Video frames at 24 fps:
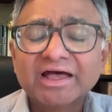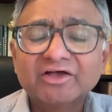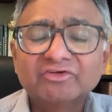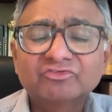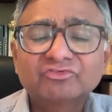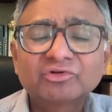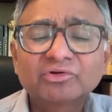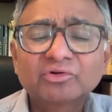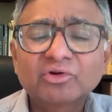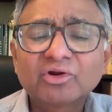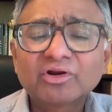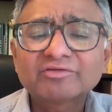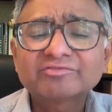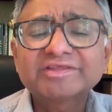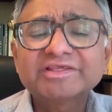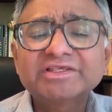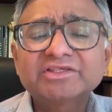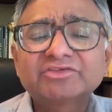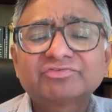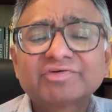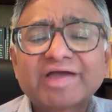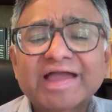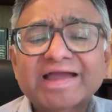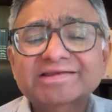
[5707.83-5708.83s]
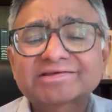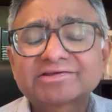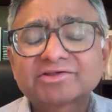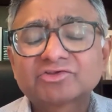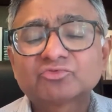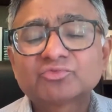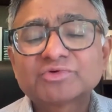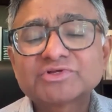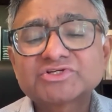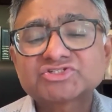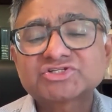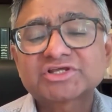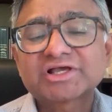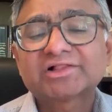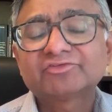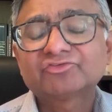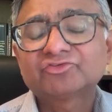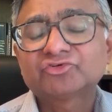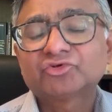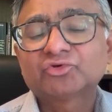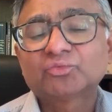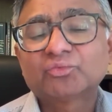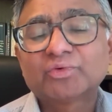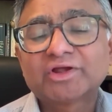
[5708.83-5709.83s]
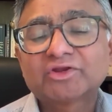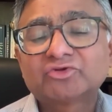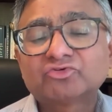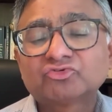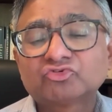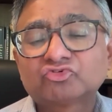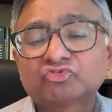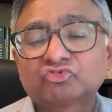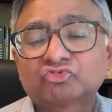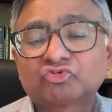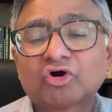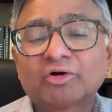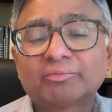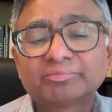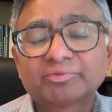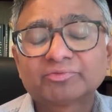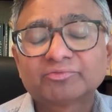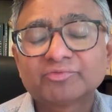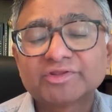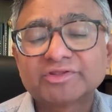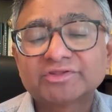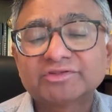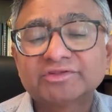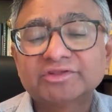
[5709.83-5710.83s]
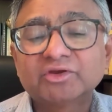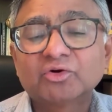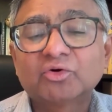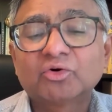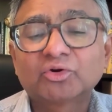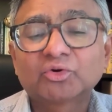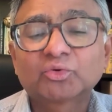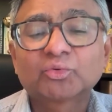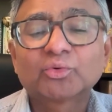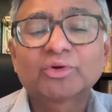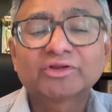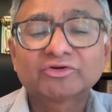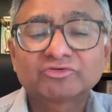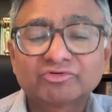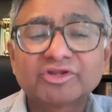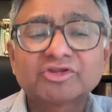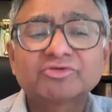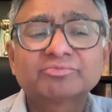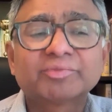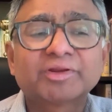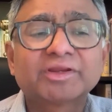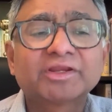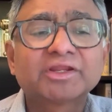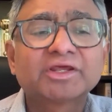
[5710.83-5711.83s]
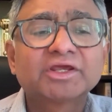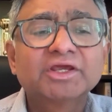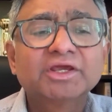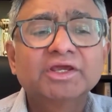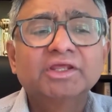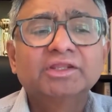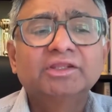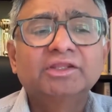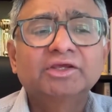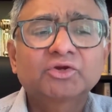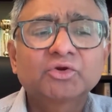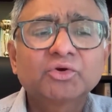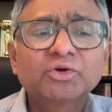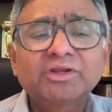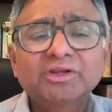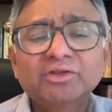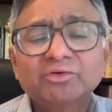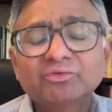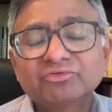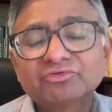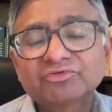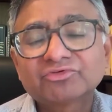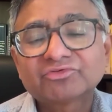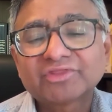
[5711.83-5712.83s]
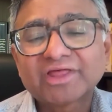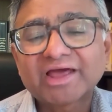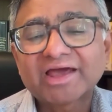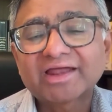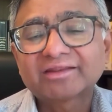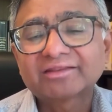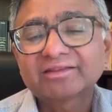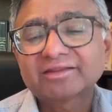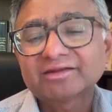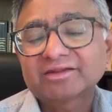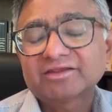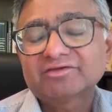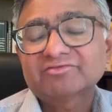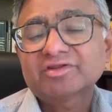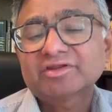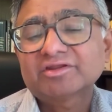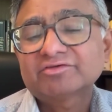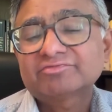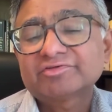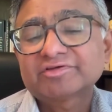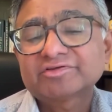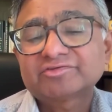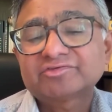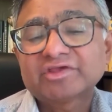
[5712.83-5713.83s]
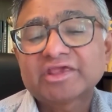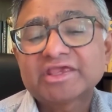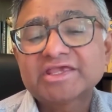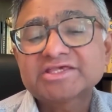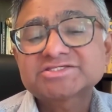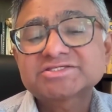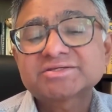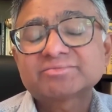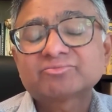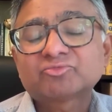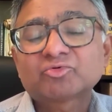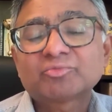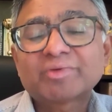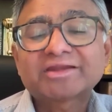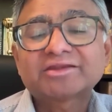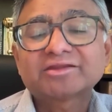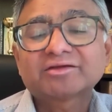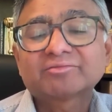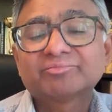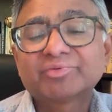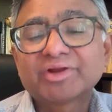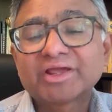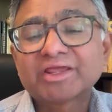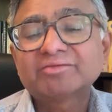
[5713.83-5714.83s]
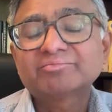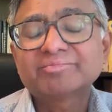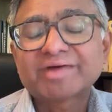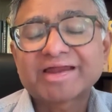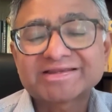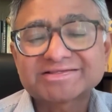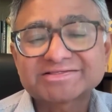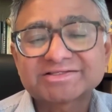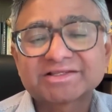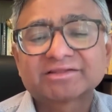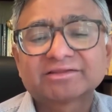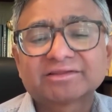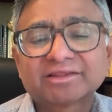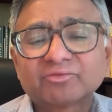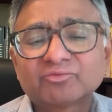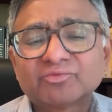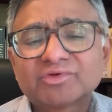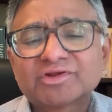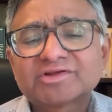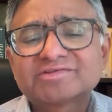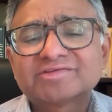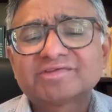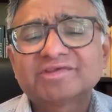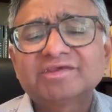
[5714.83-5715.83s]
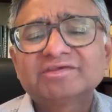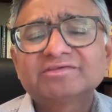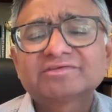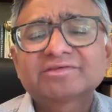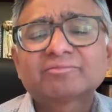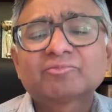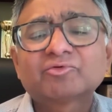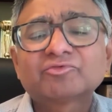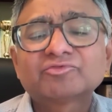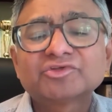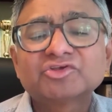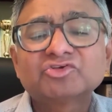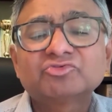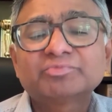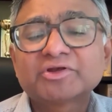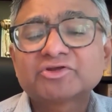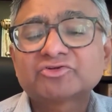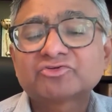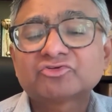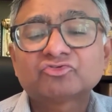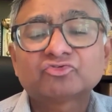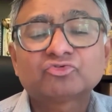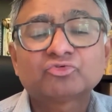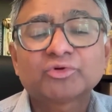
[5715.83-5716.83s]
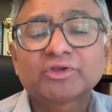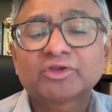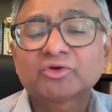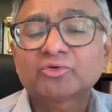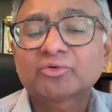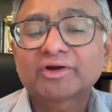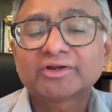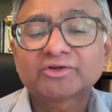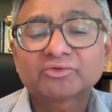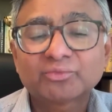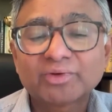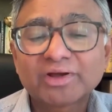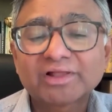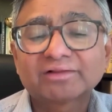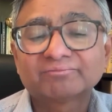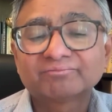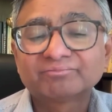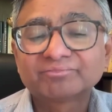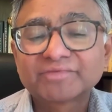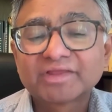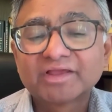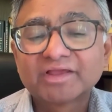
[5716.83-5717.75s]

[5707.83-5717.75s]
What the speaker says: So a lot of these factors which tells you where to stop with the ongoing treatment. The good news is that even if it's asymptomatic brain mets and thing, we are seeing some of these patients doing quite well.